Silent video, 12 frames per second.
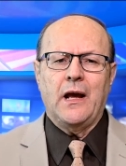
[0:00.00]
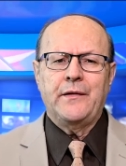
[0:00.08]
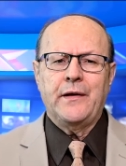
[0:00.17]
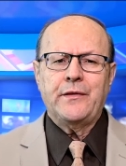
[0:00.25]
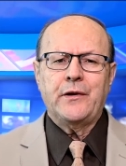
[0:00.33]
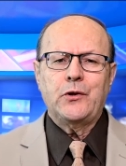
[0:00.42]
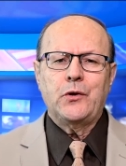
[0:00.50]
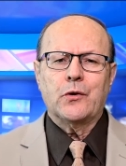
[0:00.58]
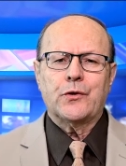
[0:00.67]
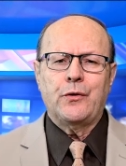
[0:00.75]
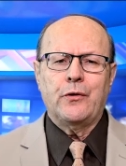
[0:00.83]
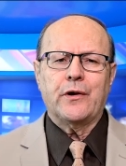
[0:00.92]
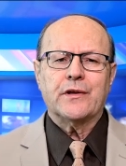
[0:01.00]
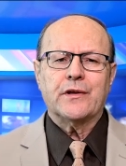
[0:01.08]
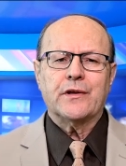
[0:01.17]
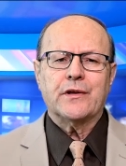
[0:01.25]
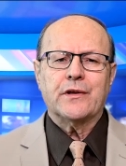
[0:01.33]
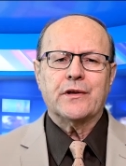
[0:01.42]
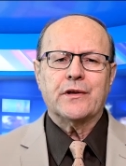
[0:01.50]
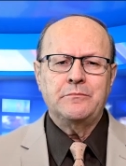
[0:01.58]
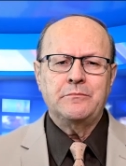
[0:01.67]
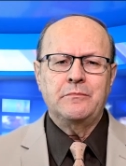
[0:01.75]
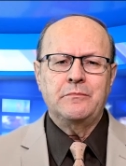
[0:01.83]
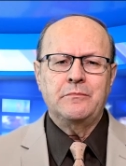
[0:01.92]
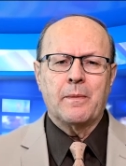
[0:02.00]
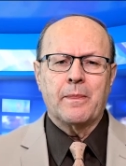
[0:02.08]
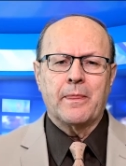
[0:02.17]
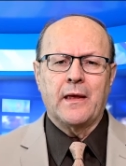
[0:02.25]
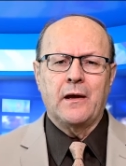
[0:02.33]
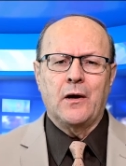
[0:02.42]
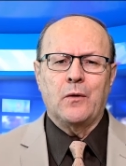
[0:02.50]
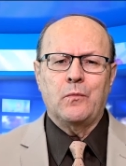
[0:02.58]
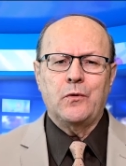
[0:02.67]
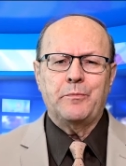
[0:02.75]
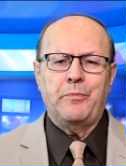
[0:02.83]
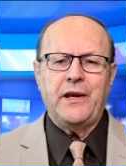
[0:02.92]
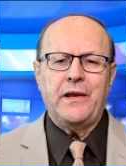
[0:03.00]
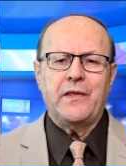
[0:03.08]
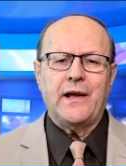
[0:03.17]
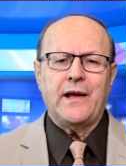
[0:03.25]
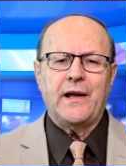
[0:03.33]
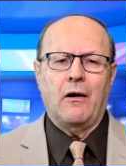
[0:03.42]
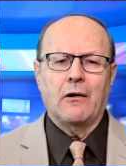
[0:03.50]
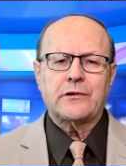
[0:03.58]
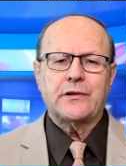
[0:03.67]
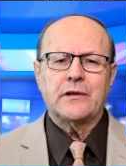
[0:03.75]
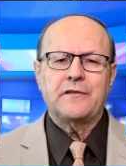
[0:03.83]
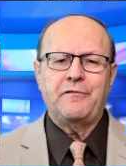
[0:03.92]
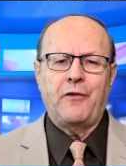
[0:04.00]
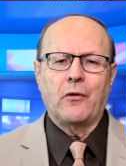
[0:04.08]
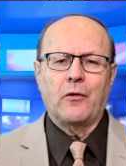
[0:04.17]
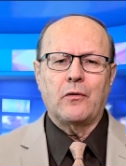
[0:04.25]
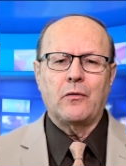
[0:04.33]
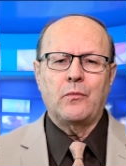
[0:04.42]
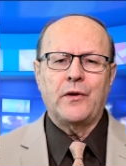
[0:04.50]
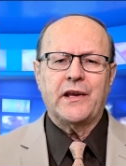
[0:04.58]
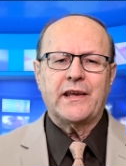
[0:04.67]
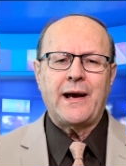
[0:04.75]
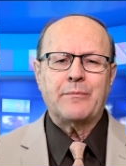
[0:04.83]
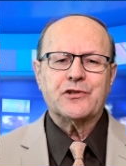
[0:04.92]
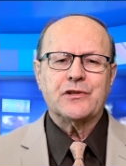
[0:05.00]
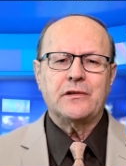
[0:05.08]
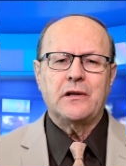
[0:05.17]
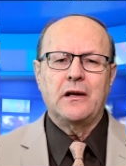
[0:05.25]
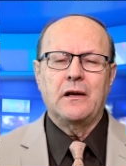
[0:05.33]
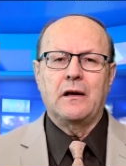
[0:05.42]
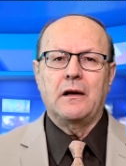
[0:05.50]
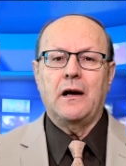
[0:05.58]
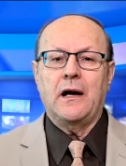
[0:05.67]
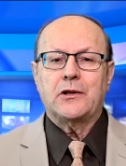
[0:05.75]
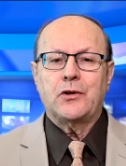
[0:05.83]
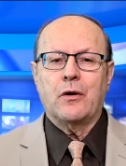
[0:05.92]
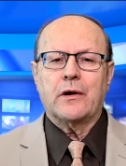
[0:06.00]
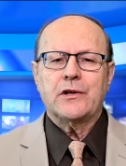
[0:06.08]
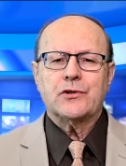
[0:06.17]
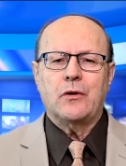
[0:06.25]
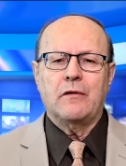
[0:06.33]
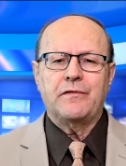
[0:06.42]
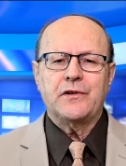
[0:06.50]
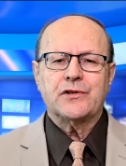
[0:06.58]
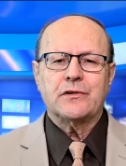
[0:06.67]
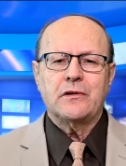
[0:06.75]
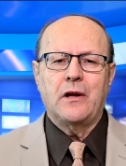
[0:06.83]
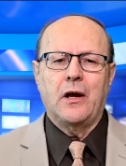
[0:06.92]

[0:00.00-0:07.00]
Another notorious sham would be that altered photo with the caption, "A Turkish official